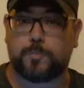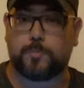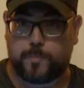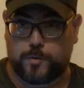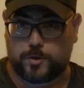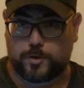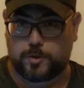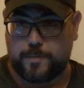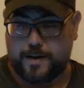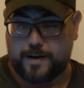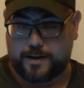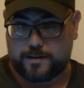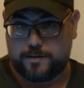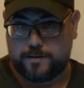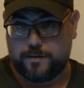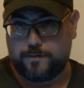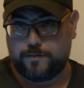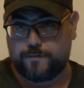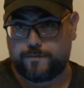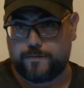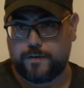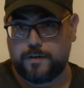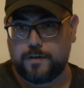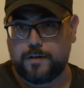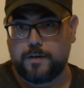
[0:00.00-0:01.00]
perspective,
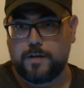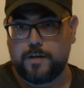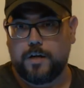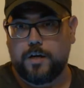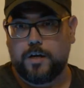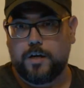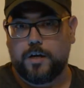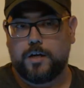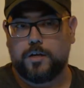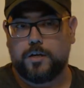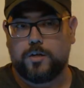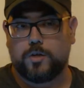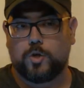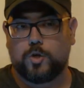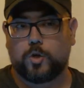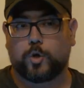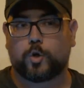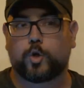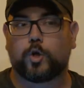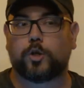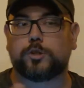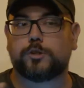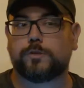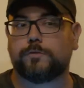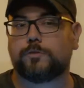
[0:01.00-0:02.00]
your
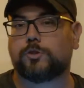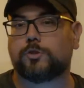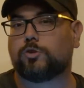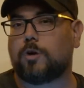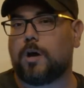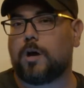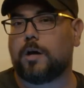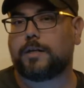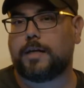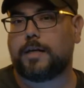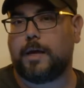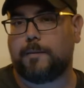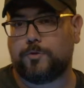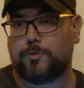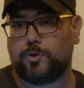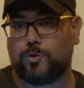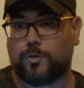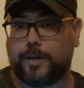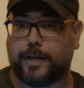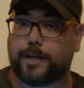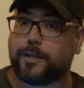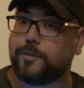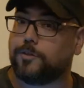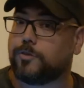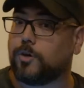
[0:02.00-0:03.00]
Curse of Strahd game, do you
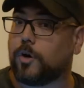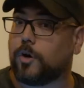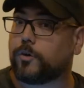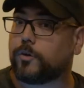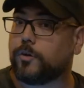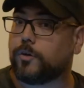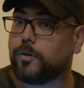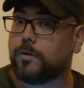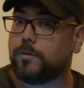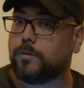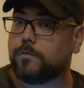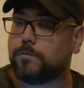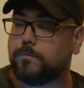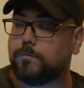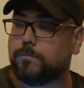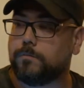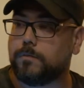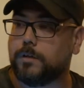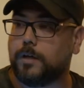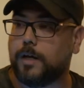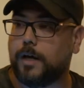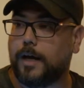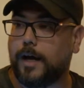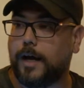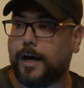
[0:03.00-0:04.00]
like it darker?
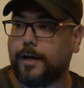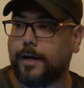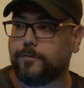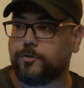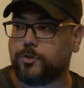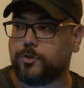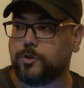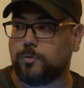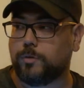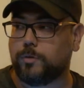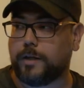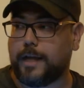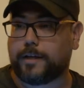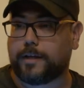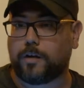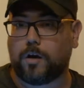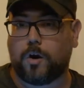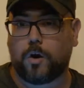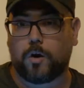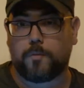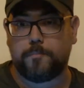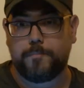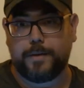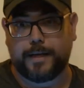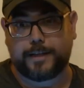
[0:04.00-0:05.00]
Do you like
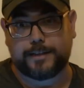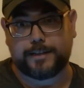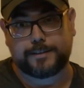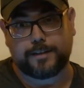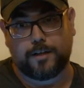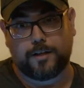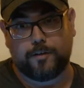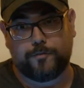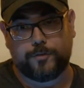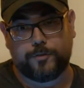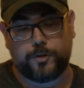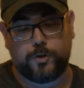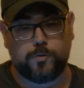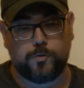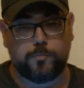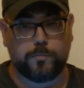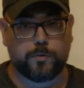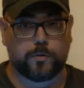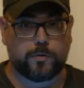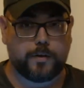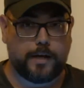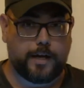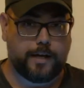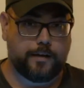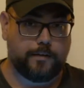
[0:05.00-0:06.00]
our mix of
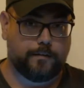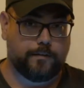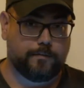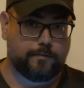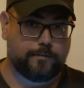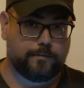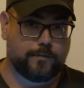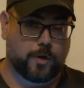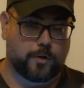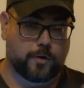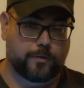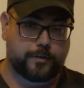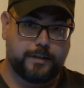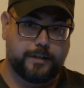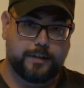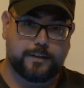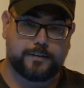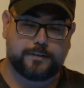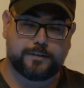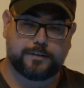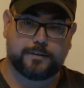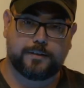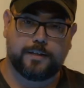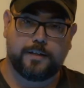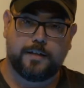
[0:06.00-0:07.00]
humor and
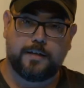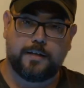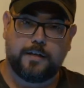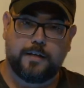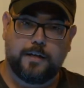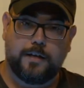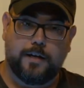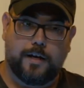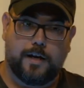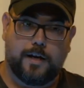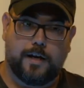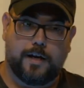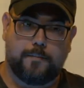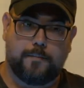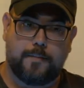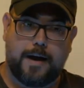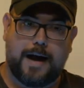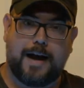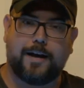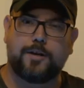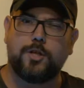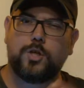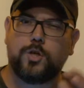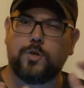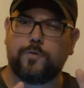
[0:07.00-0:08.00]
darkness?
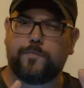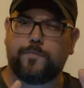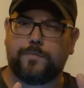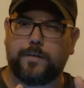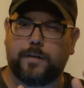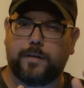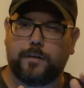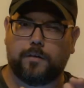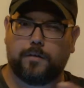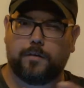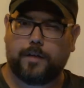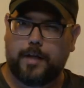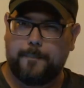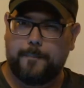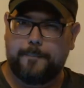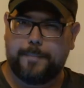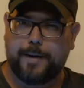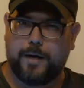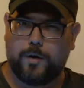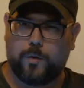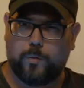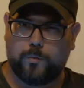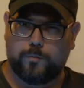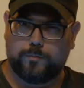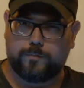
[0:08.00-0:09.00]
How do you feel
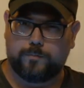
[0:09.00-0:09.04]
about